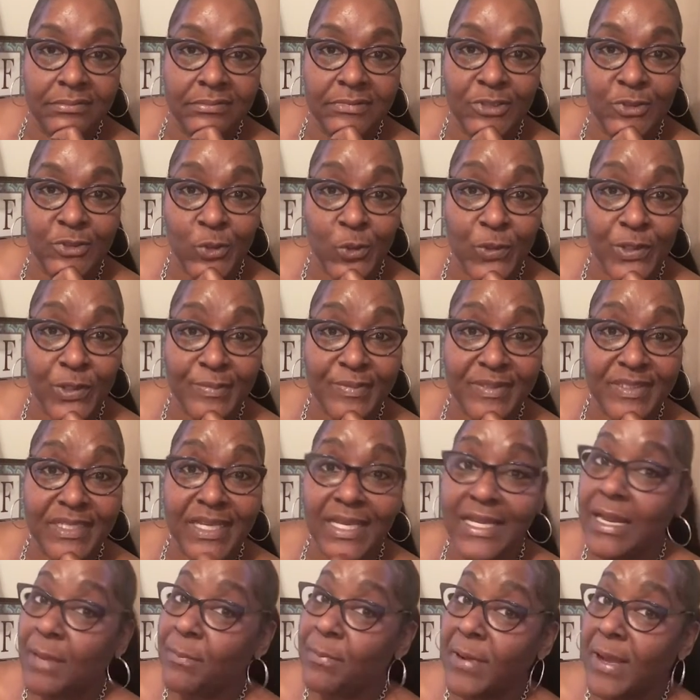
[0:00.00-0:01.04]
You know what I'm
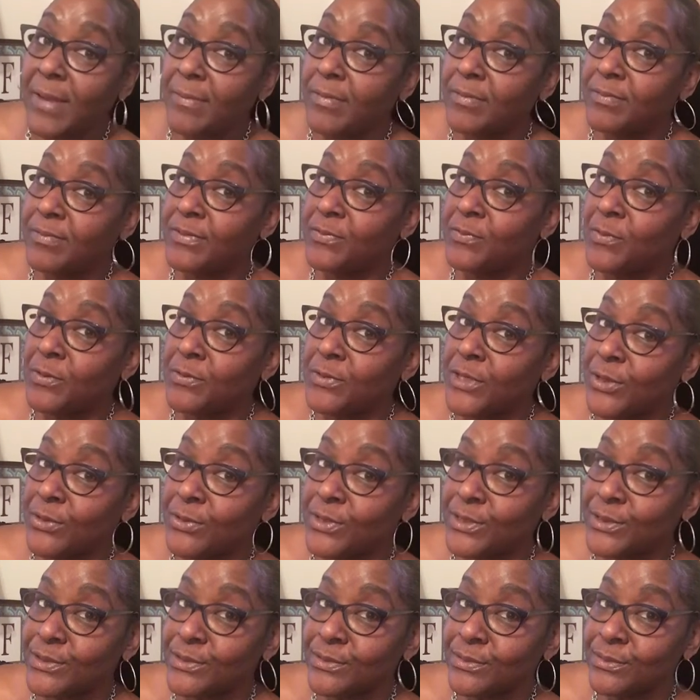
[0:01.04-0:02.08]
saying? I probably won't
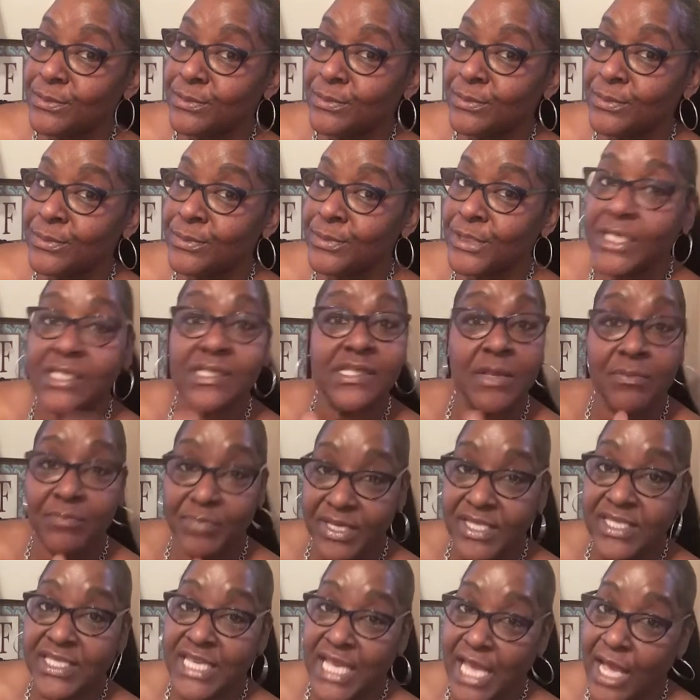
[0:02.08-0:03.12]
notice because I'm
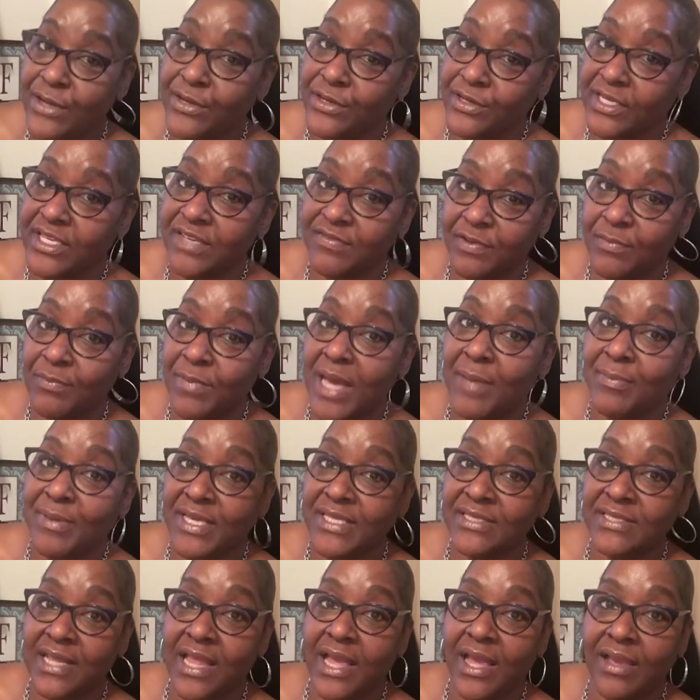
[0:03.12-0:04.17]
busy out here living my
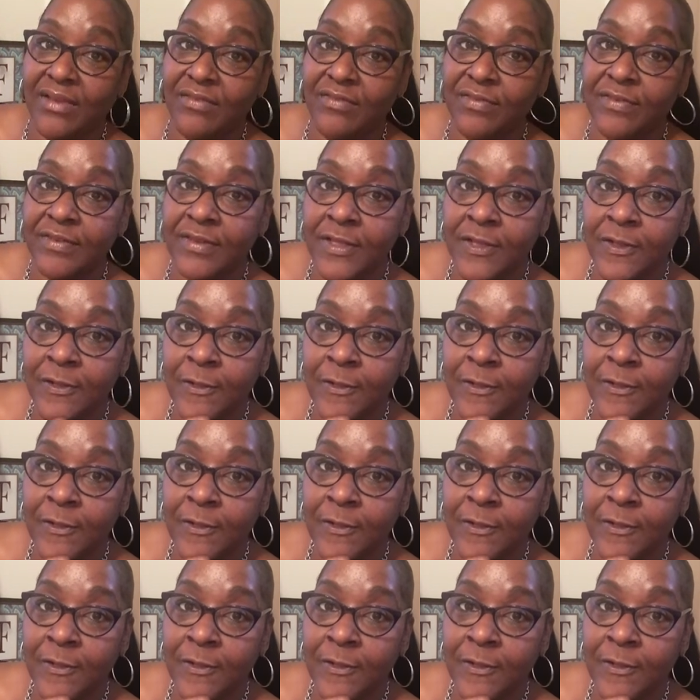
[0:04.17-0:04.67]
best life.